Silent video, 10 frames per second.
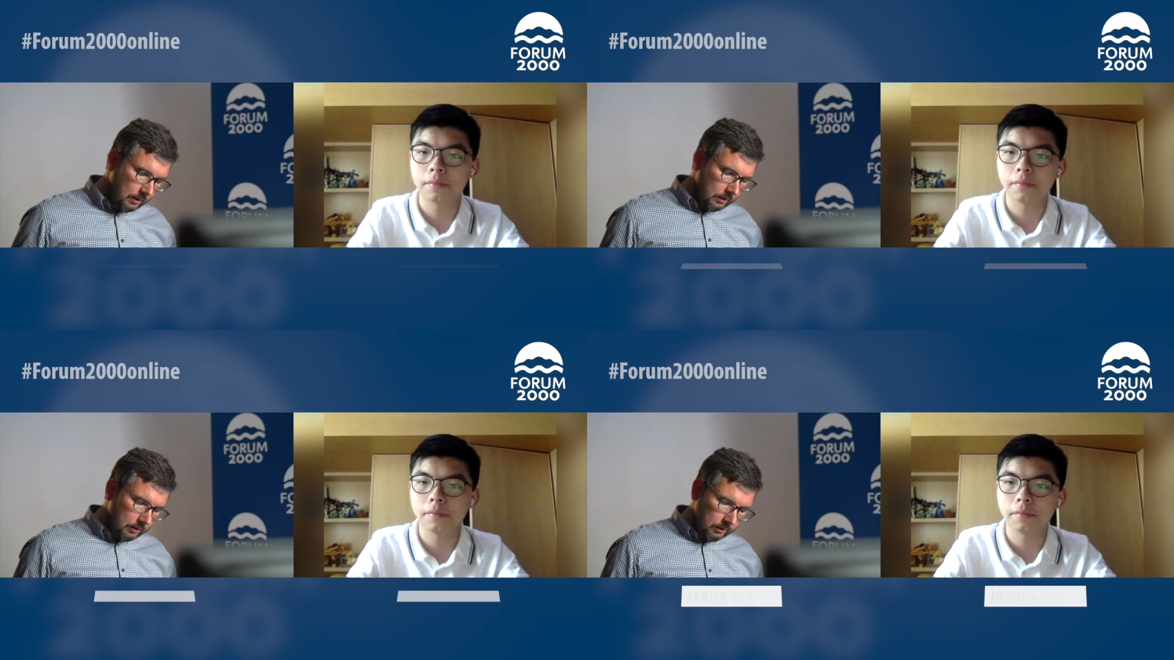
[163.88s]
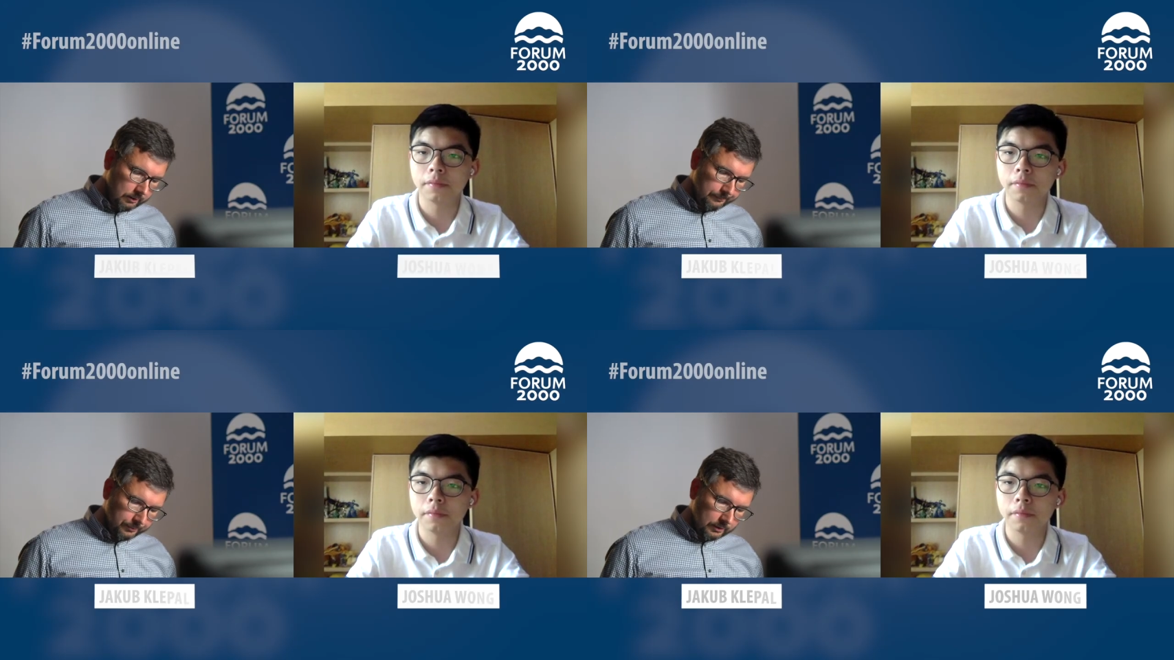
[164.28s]
Speaker 1: Uh,
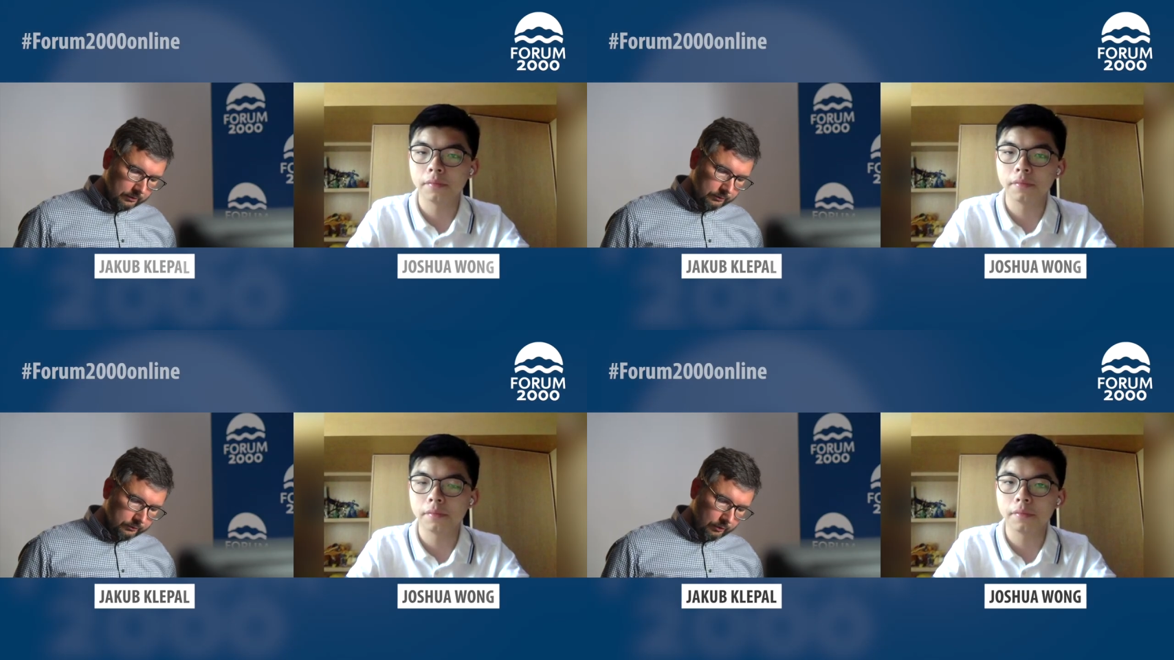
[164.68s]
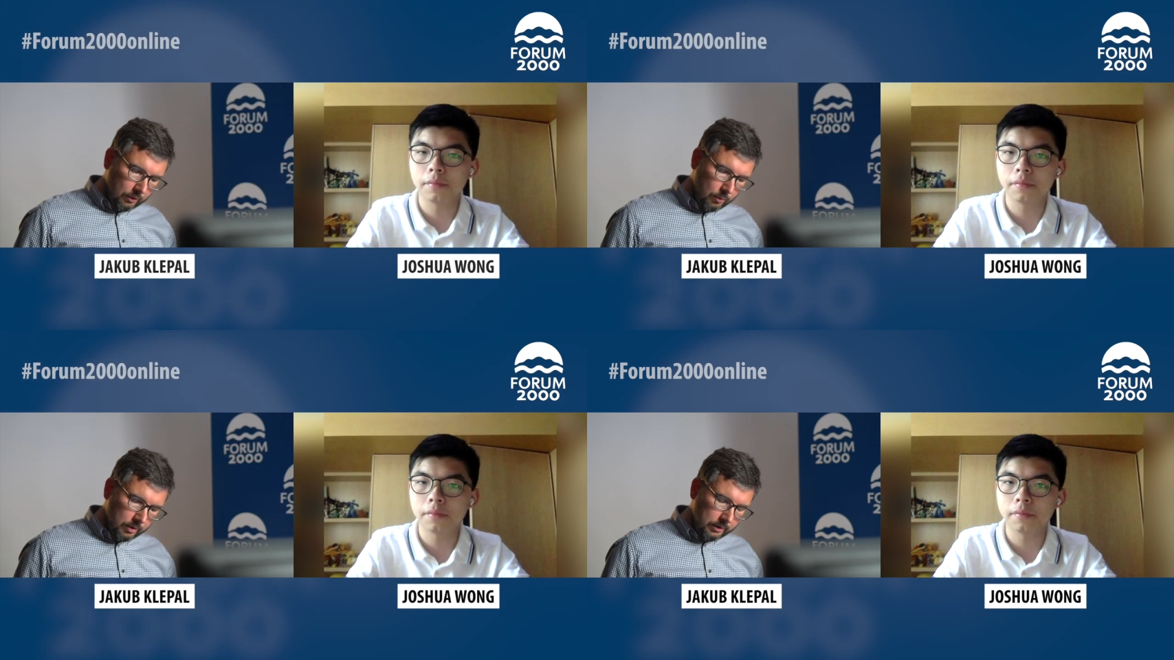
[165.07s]
so,
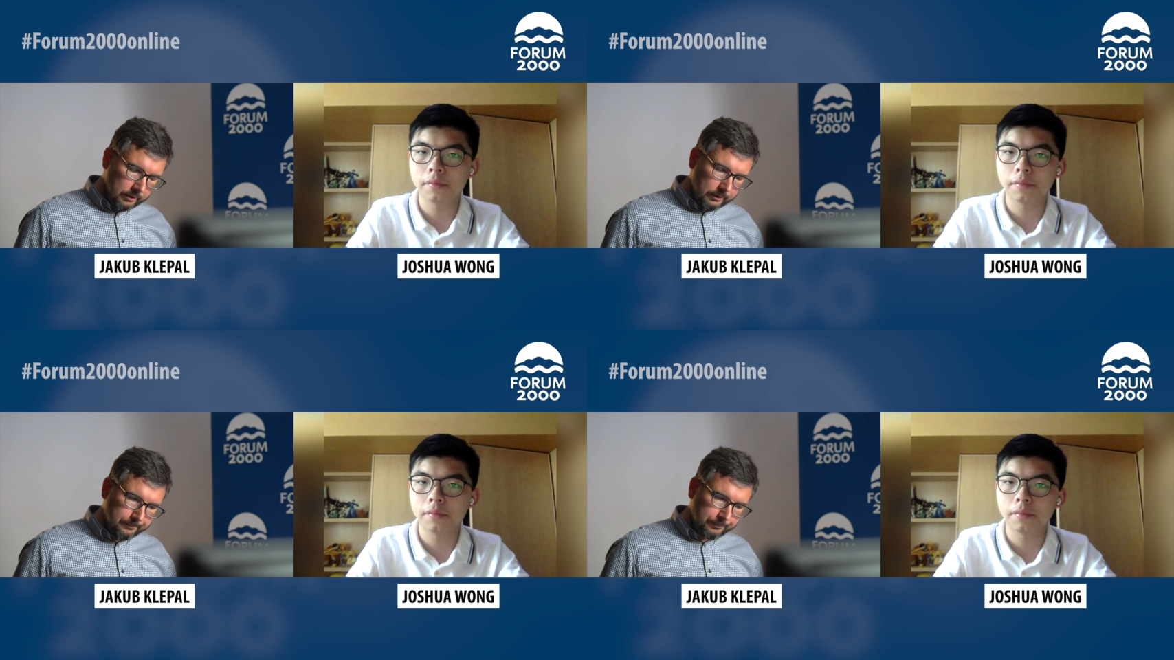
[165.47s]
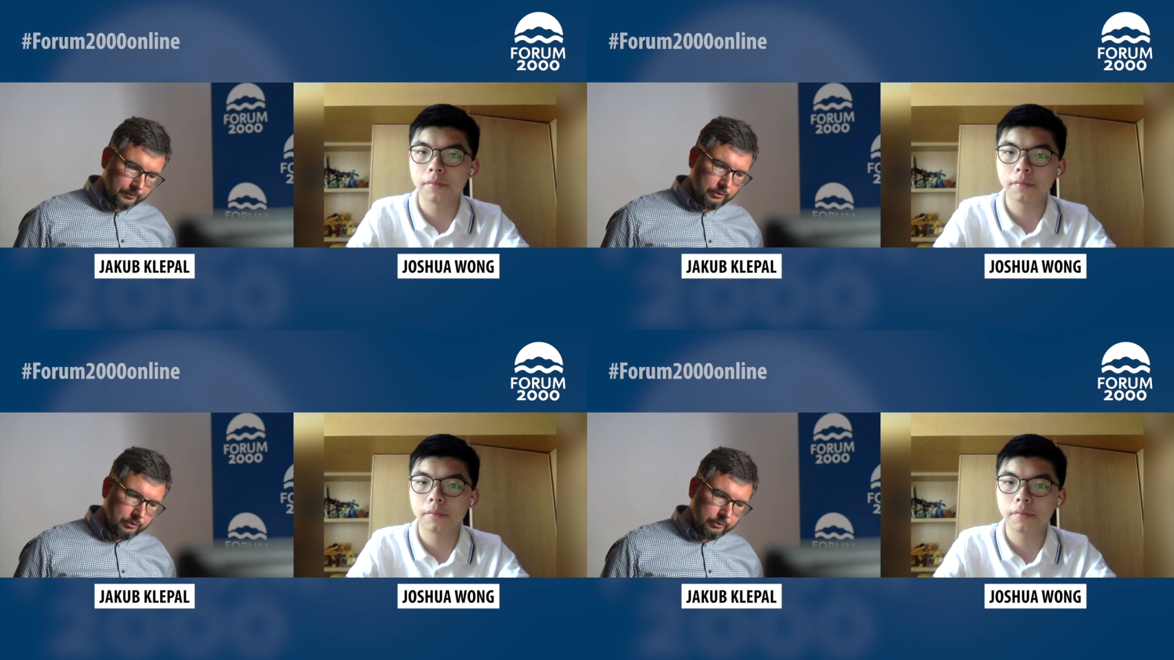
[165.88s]
uh, do
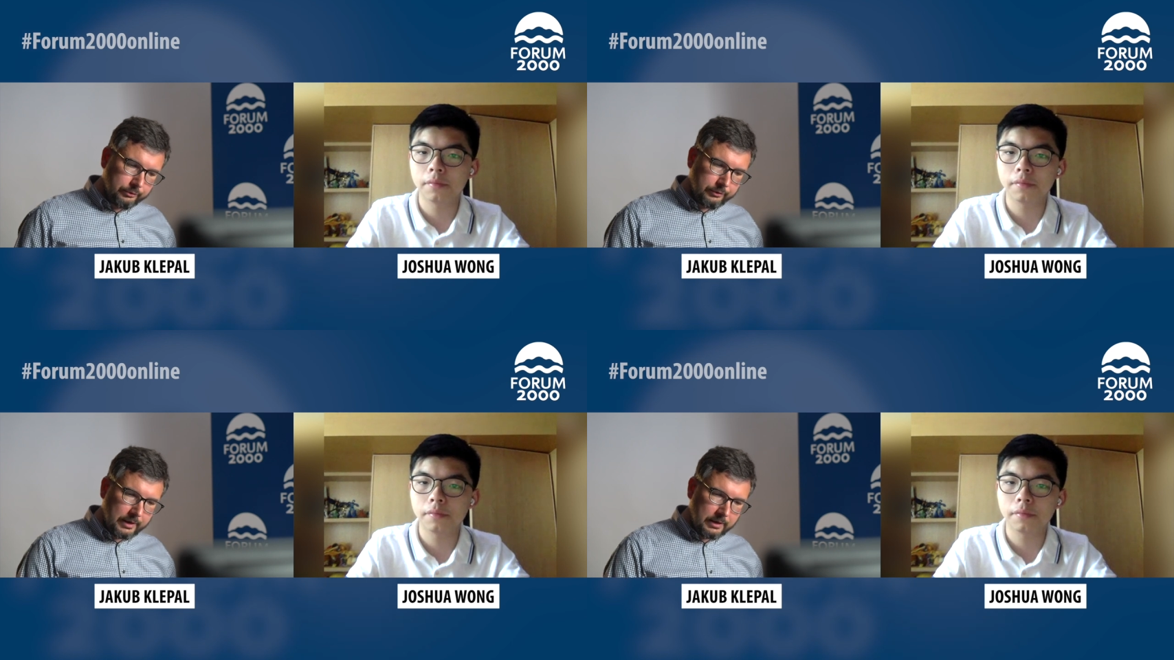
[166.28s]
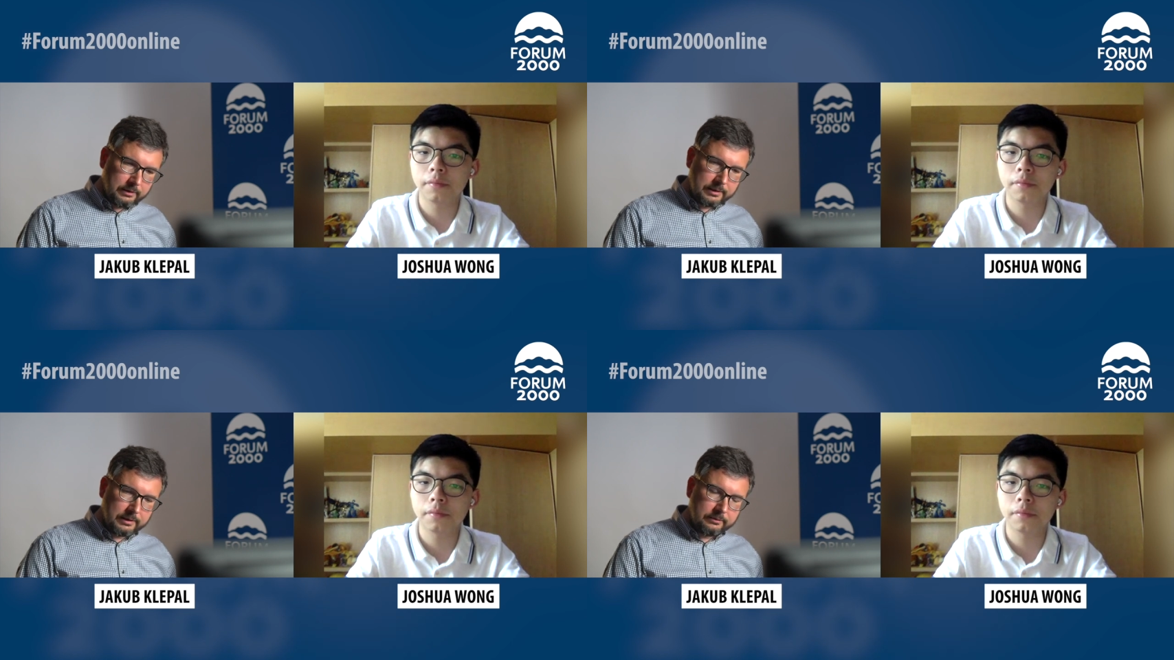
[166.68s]
you think
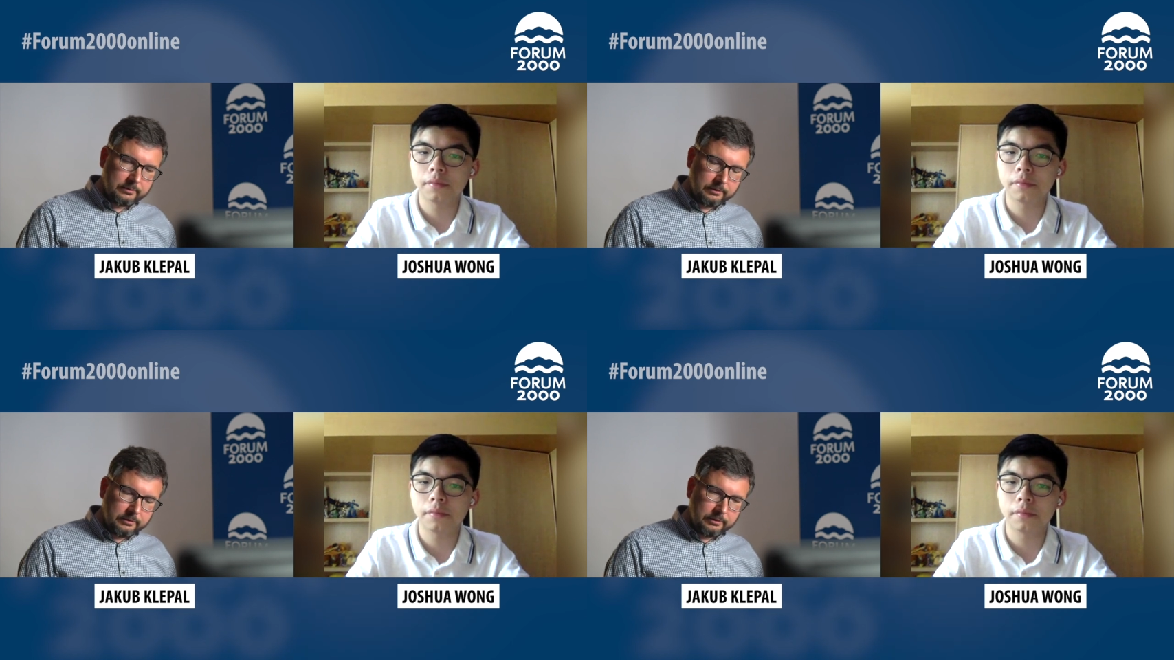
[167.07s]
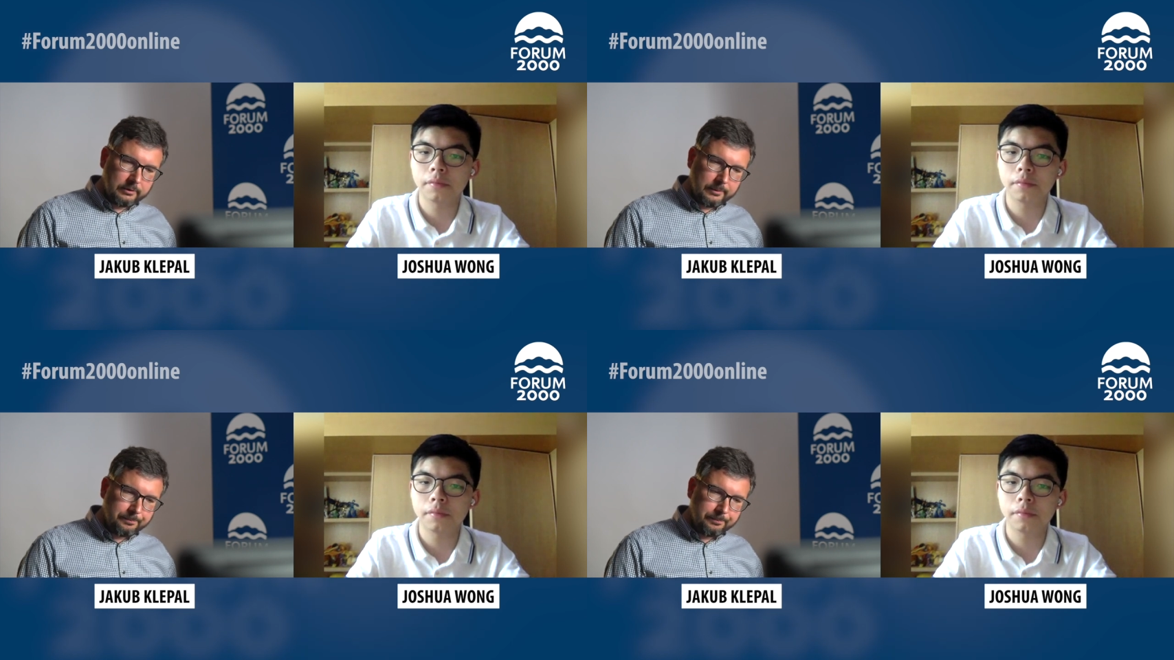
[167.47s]
that uh, the,